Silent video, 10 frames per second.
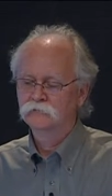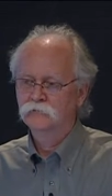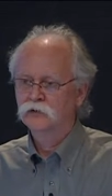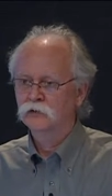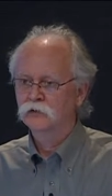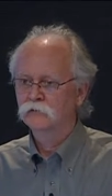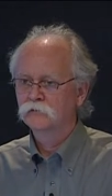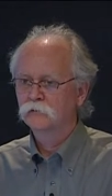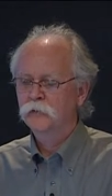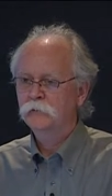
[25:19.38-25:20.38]
your
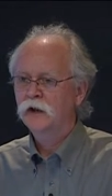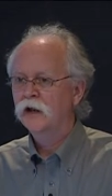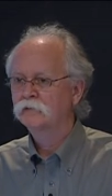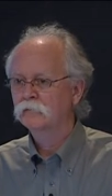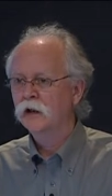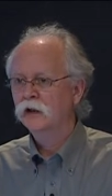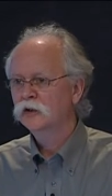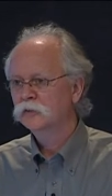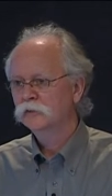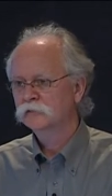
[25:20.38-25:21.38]
peptide
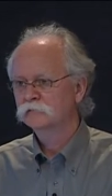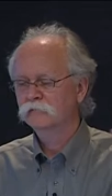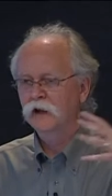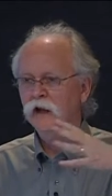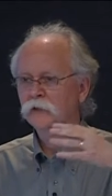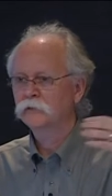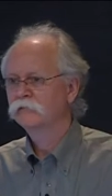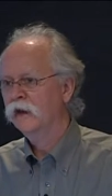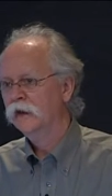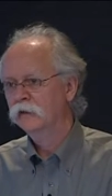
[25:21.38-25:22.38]
molecules flying through a
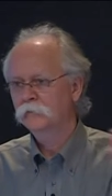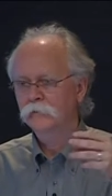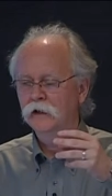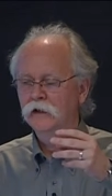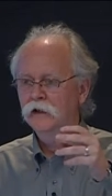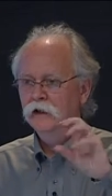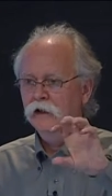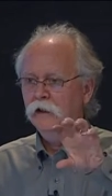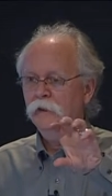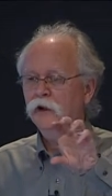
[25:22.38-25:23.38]
vacuum,
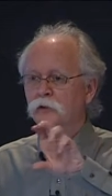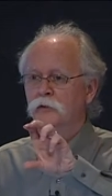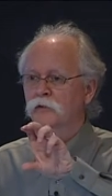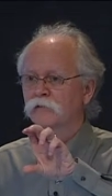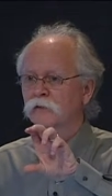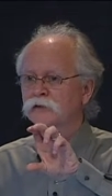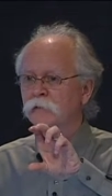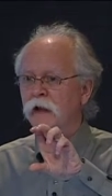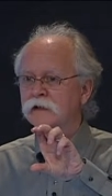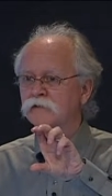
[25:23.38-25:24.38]
they go through a first
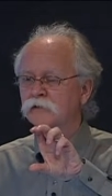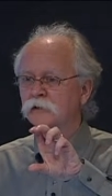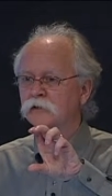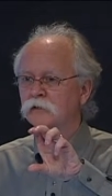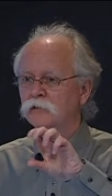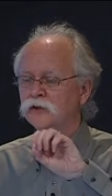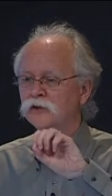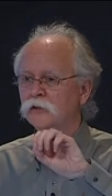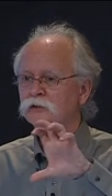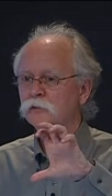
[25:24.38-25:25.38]
mass filter, which
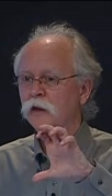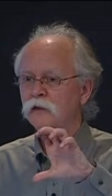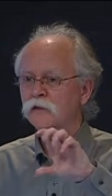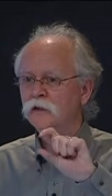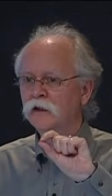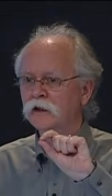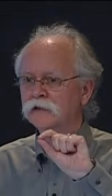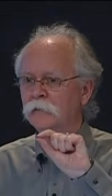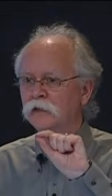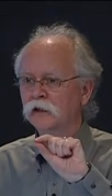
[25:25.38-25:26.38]
throws away everything
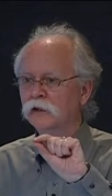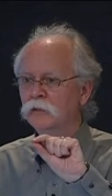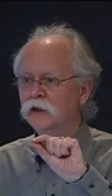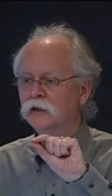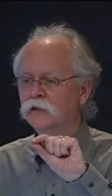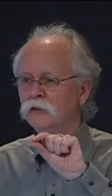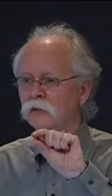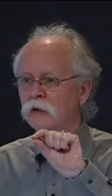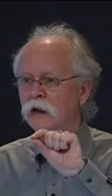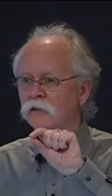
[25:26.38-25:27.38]
except a little window
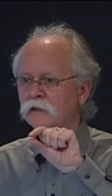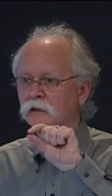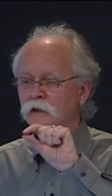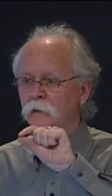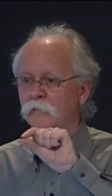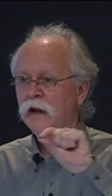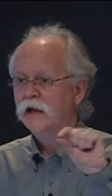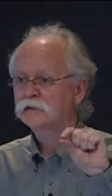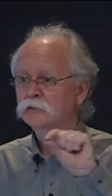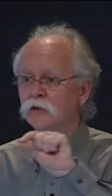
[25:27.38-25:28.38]
around the
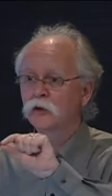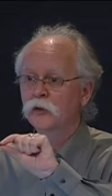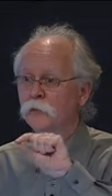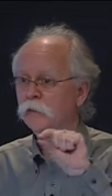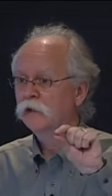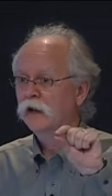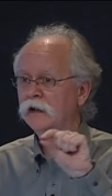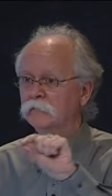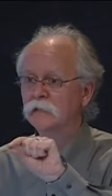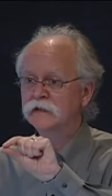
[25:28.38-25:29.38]
mass you know the peptide
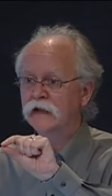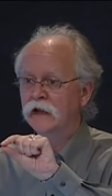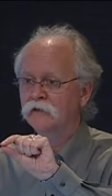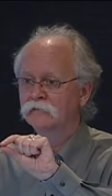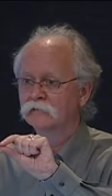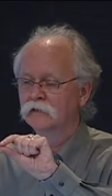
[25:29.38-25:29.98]
must have.